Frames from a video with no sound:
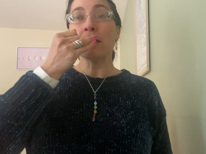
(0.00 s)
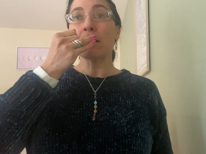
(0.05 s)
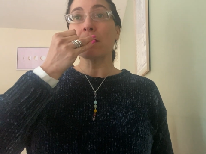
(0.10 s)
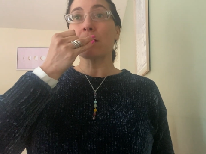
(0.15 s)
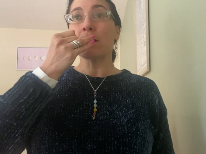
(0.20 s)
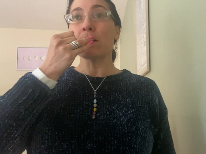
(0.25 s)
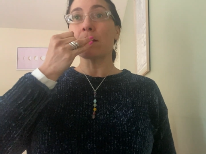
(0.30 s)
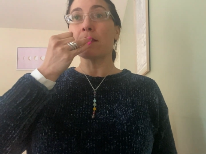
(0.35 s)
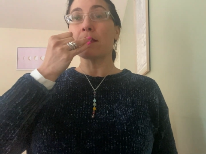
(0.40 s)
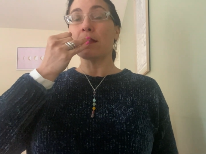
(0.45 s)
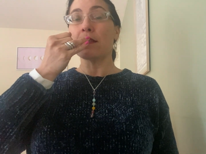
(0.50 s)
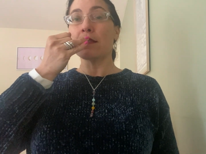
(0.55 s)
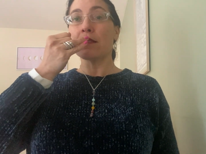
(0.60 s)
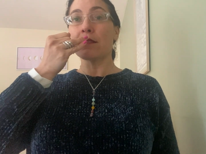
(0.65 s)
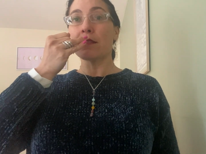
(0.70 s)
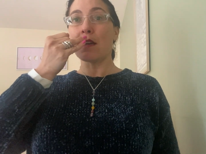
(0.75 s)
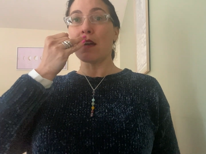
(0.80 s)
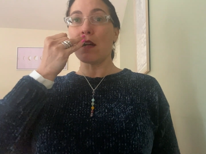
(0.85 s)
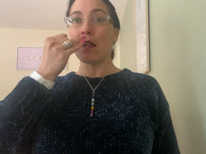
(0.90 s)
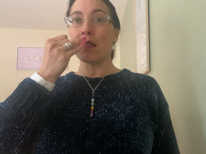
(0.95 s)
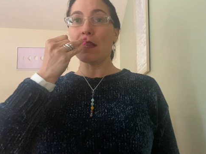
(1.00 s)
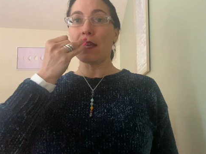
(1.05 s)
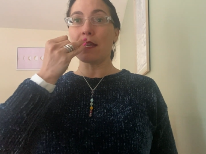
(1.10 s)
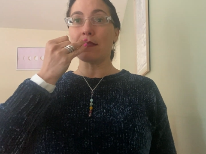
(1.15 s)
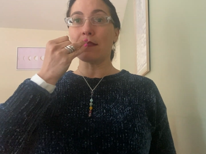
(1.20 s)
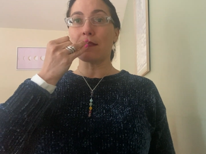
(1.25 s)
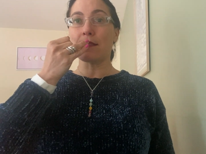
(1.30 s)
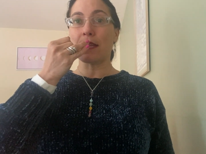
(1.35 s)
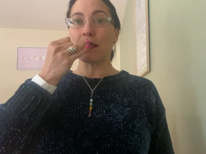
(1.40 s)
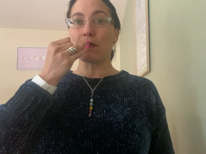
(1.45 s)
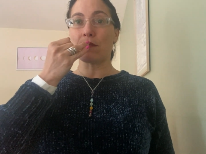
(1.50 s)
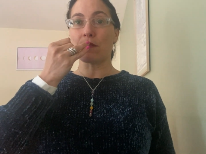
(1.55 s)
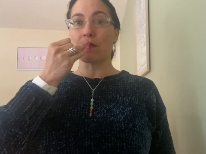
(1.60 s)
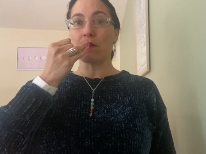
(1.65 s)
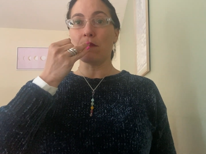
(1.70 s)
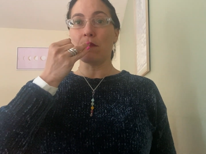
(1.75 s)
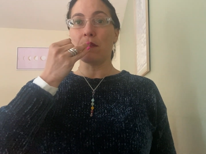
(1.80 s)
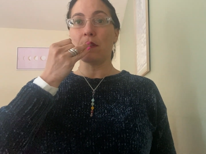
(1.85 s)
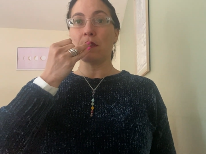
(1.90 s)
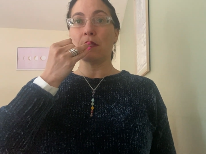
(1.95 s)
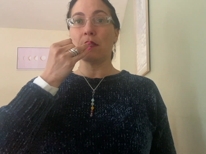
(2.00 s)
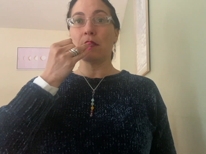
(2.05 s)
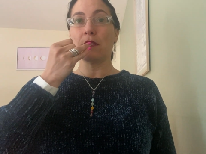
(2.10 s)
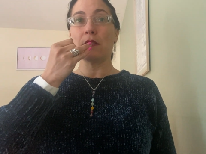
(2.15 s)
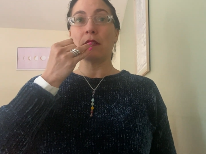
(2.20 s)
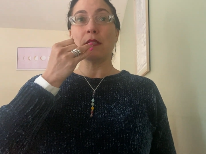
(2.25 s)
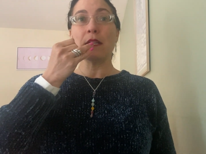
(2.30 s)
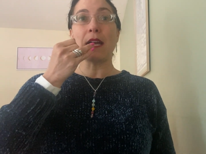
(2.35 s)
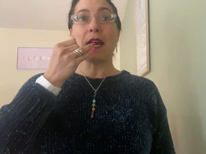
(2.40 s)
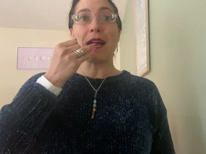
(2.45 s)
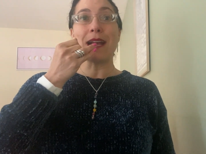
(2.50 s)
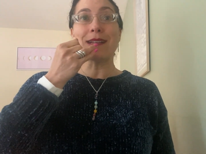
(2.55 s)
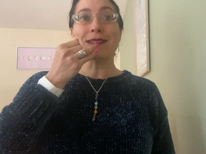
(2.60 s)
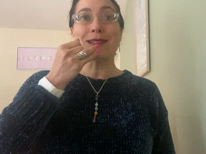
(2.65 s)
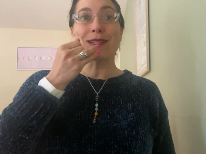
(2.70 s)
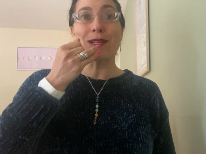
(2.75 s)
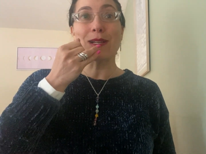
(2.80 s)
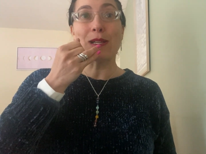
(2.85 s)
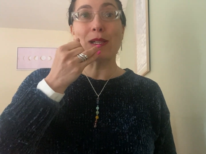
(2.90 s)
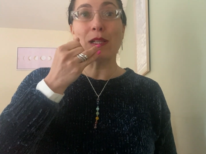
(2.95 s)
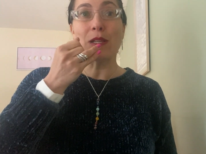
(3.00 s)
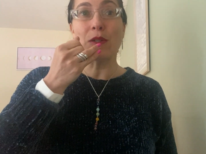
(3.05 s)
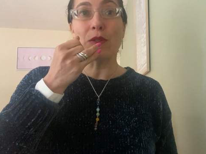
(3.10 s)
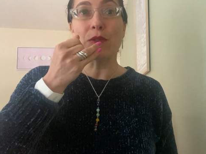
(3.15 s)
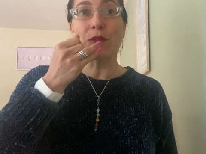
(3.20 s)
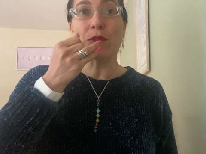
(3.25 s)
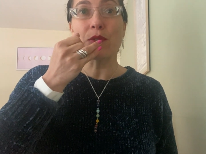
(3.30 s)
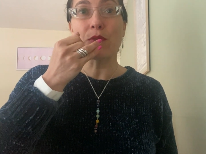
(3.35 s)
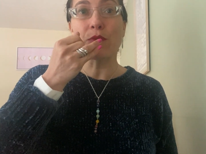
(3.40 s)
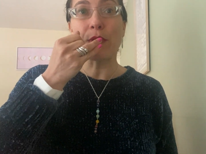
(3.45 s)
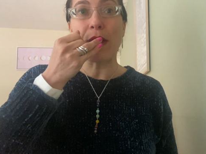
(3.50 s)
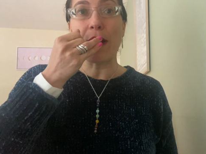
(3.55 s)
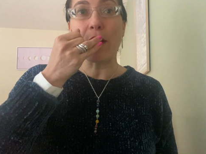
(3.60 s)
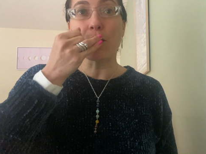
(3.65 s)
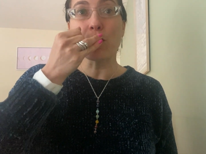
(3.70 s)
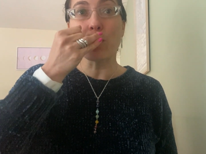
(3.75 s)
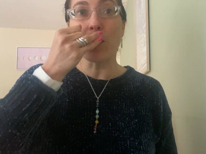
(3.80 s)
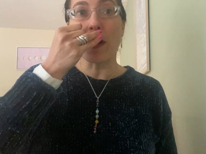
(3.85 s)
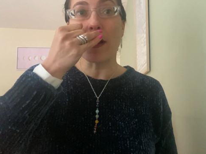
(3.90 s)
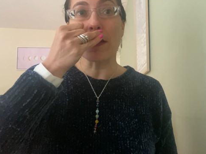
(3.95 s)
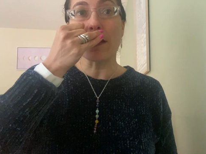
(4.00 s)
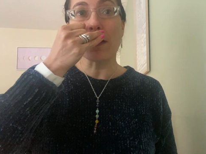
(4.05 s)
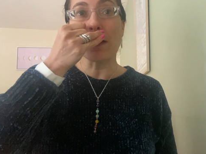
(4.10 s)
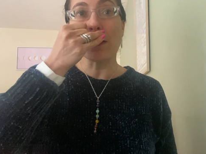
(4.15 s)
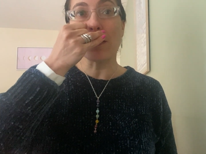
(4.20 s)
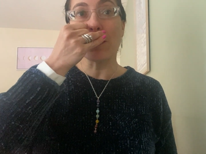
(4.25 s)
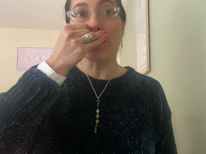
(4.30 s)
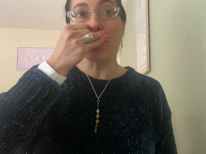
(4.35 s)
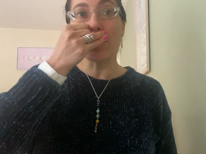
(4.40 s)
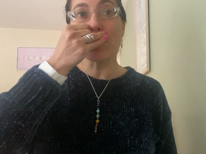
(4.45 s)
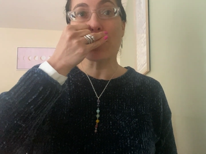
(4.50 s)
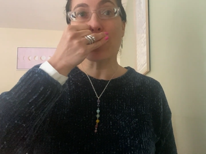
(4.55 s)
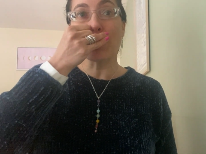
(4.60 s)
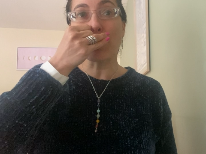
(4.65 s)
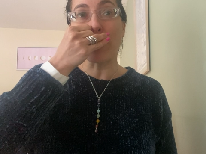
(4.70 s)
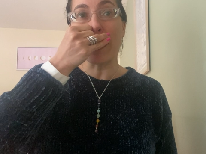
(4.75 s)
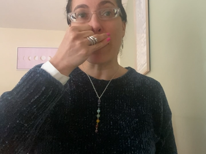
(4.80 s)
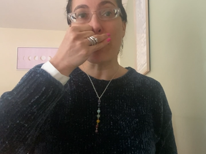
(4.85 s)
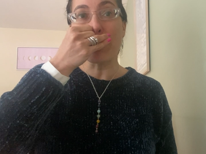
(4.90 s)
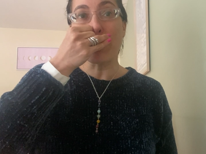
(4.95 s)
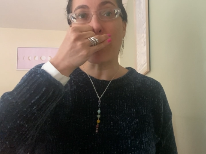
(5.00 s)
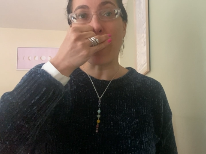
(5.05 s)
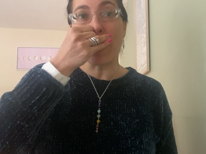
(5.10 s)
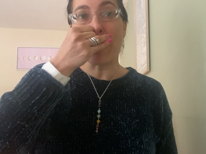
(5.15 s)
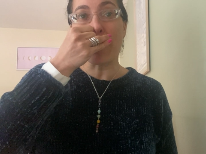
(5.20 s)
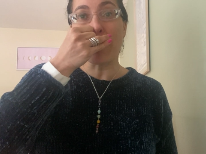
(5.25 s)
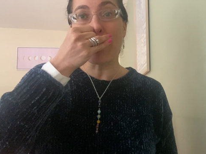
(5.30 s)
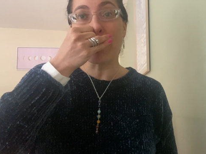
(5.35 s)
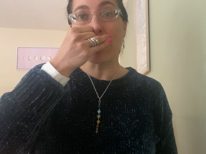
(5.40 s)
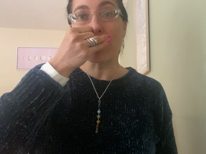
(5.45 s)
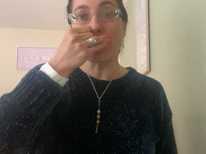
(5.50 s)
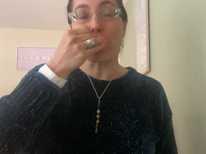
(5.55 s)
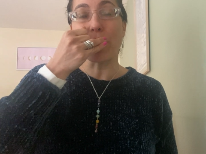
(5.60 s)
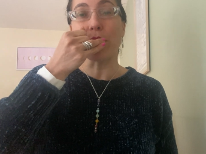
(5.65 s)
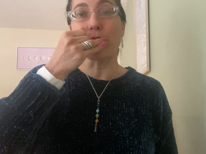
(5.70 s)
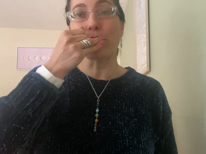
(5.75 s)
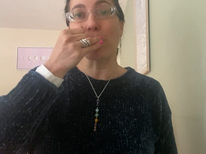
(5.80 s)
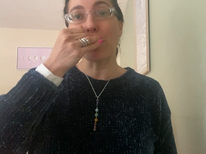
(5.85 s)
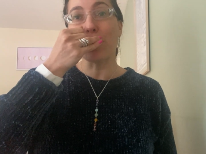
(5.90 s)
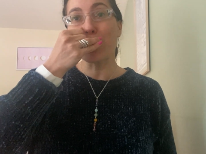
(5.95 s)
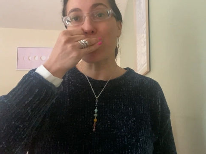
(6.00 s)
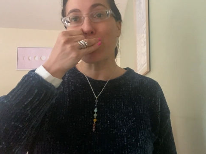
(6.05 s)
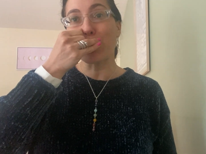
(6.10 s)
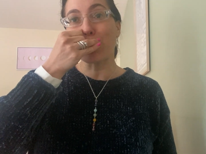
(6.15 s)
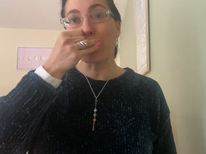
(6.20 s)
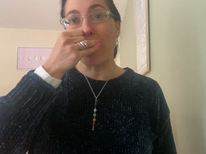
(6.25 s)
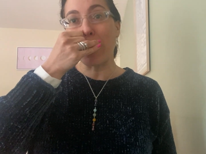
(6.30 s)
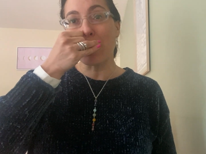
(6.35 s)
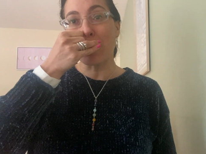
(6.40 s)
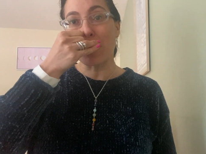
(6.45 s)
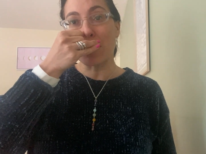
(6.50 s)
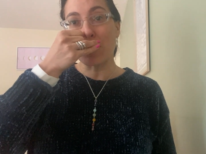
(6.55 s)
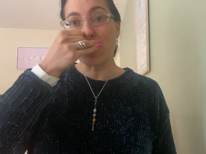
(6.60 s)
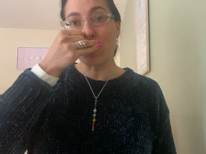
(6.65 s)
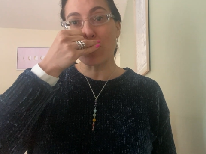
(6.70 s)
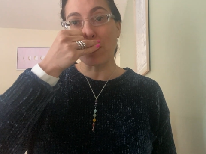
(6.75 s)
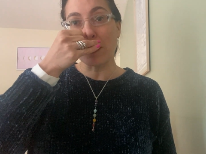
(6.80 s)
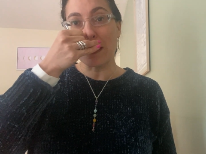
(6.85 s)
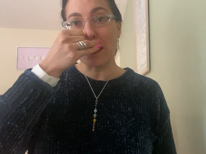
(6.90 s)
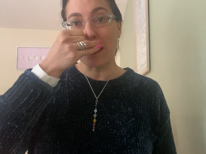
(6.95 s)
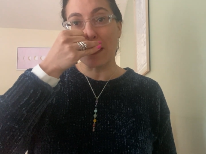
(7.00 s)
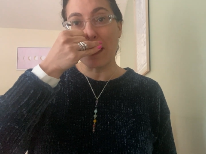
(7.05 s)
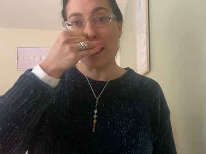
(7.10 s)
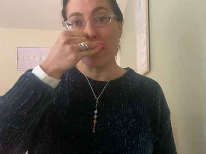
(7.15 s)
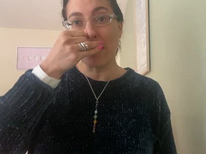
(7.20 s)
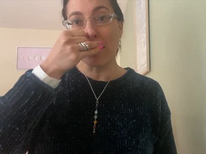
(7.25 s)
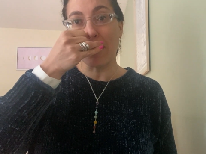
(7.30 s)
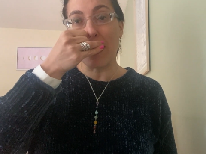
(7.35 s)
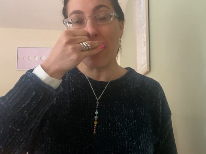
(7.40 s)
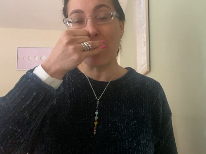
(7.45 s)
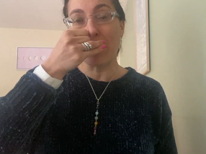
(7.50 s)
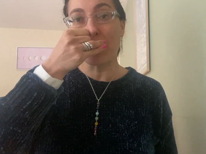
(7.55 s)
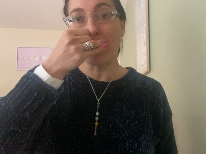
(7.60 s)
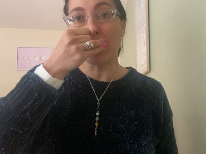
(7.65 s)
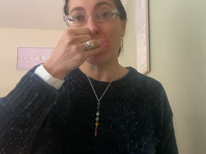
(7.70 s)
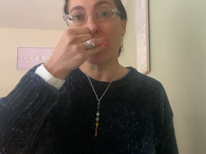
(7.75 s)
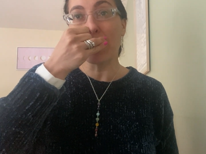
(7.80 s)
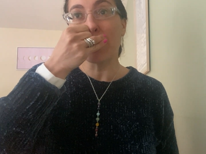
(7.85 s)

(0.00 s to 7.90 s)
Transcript: So sitting tall, head centered. The eyes can close. Round 1, close the right nostril, inhale left.